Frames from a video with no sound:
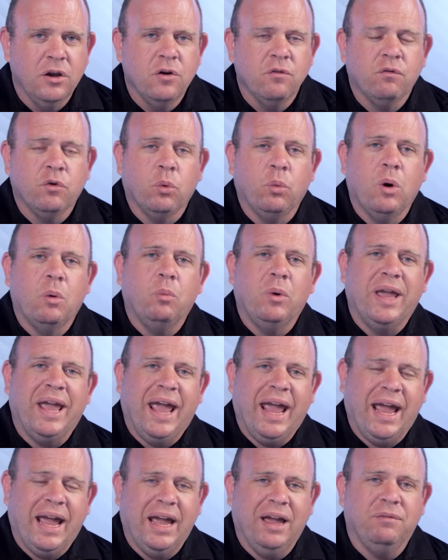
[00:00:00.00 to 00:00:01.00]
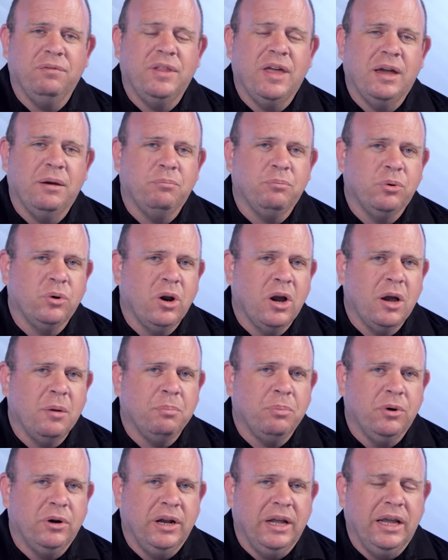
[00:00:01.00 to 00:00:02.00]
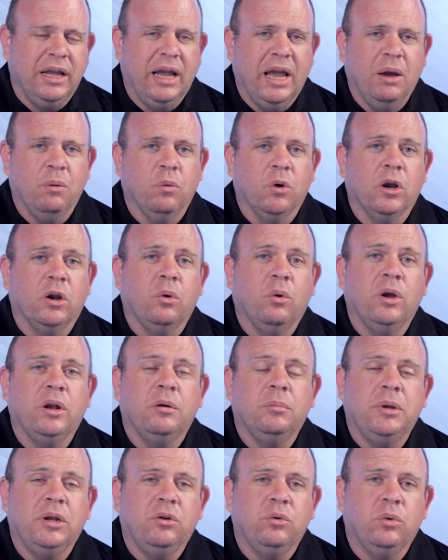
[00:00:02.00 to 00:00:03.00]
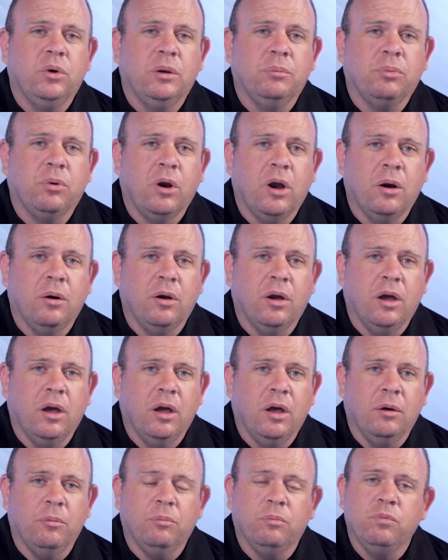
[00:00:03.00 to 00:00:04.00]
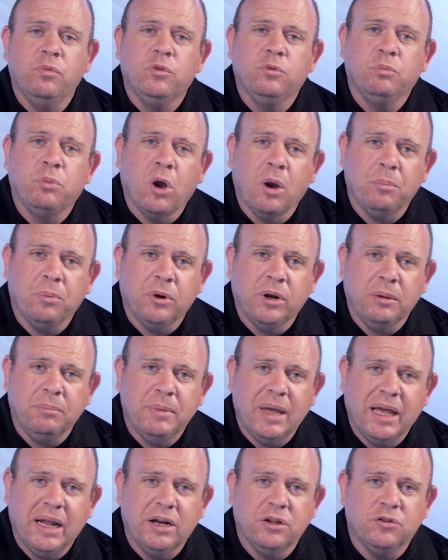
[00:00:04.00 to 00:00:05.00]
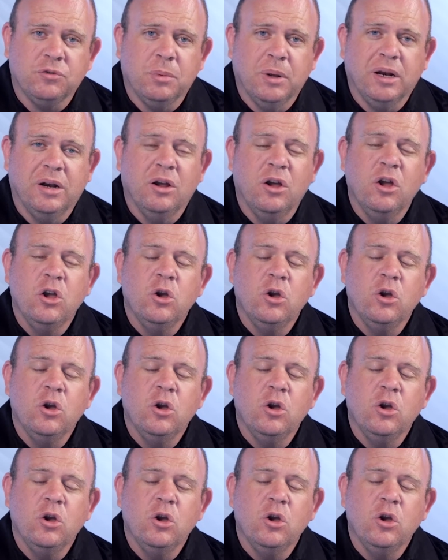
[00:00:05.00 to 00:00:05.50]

for when we have that property and we're going to be doing property management.